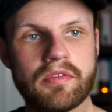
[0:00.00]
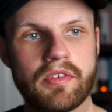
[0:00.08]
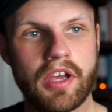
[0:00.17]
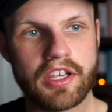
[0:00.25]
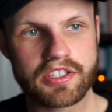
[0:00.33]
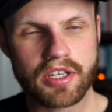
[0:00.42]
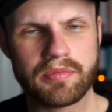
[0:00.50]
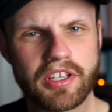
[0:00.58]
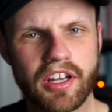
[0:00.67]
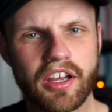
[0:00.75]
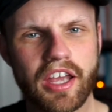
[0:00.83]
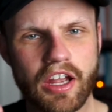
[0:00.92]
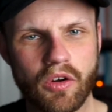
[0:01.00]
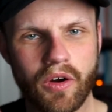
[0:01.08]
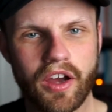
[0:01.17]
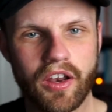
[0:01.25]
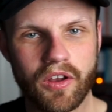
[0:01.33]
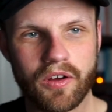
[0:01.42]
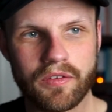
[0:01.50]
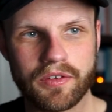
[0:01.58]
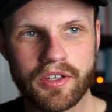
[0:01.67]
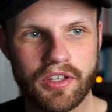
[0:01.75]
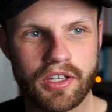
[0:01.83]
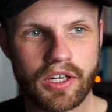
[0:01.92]
It's something that I get quite a lot of
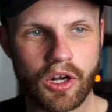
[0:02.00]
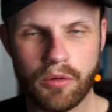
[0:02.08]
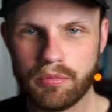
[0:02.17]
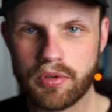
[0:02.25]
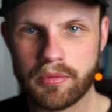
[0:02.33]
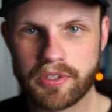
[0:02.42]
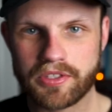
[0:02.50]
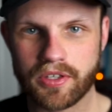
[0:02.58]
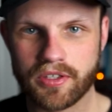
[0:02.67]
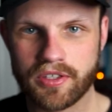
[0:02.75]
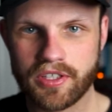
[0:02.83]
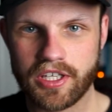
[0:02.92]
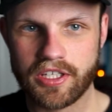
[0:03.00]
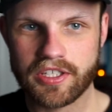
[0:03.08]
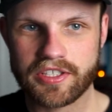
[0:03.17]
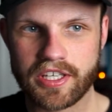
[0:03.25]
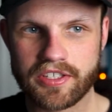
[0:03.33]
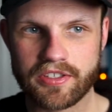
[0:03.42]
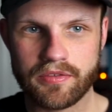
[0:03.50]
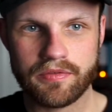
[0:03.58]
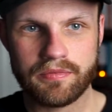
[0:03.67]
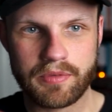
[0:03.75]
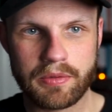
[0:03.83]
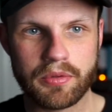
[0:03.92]
compliments on, in the sense of
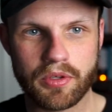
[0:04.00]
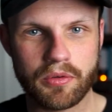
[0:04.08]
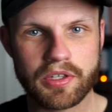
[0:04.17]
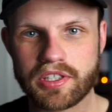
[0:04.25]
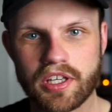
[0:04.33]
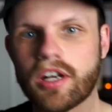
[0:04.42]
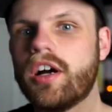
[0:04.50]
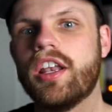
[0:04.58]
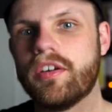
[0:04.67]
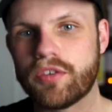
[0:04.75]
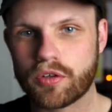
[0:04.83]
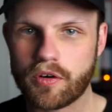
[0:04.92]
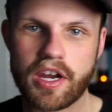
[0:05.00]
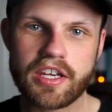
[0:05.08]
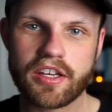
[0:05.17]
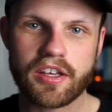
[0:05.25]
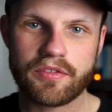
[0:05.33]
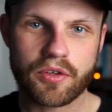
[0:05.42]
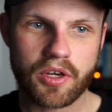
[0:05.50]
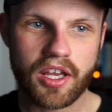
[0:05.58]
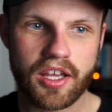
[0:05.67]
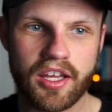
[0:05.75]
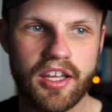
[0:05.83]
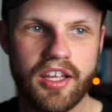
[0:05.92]
people are always like, oh, I love your grade, I love your
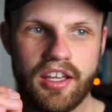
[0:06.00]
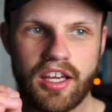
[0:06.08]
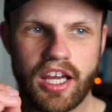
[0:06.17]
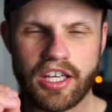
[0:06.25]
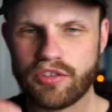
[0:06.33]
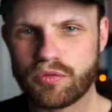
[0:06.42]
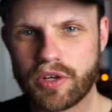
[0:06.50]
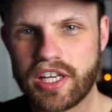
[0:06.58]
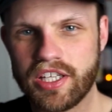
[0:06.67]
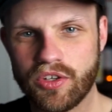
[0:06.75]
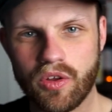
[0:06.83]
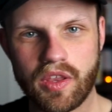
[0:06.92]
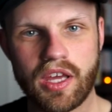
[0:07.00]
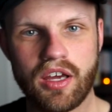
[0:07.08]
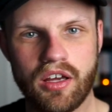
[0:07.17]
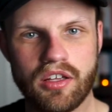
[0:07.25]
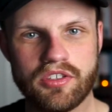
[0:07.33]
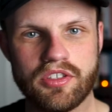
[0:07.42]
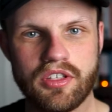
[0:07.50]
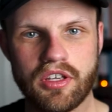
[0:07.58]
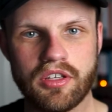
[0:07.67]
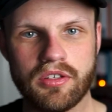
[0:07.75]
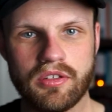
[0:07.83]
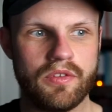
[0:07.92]
color. And it's really not that hard to
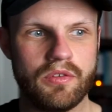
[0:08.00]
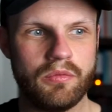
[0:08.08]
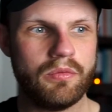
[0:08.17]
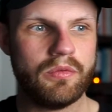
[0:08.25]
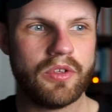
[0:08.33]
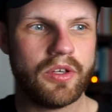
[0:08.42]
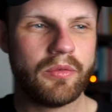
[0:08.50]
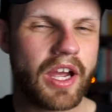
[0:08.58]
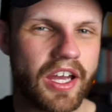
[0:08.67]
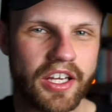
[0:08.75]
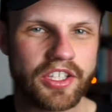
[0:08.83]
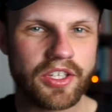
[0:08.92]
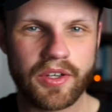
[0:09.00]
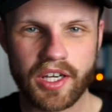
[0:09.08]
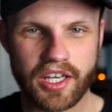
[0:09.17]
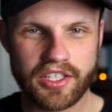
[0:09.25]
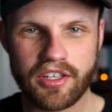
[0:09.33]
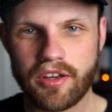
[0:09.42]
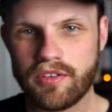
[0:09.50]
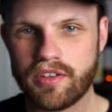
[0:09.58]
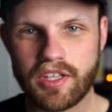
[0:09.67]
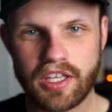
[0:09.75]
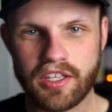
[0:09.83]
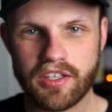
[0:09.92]
do. The way I do it, I don't
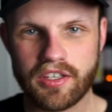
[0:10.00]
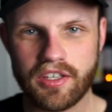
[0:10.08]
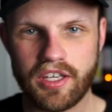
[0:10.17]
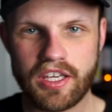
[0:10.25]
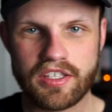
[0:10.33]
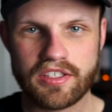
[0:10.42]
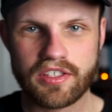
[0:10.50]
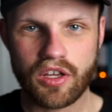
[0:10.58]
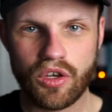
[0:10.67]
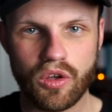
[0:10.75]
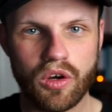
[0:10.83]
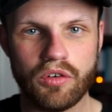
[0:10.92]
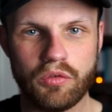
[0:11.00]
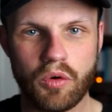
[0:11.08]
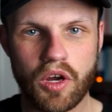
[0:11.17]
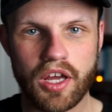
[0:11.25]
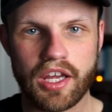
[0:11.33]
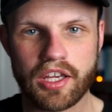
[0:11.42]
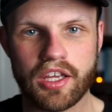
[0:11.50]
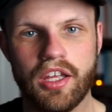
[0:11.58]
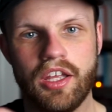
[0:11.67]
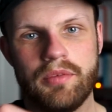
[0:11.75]
think is a lot of work.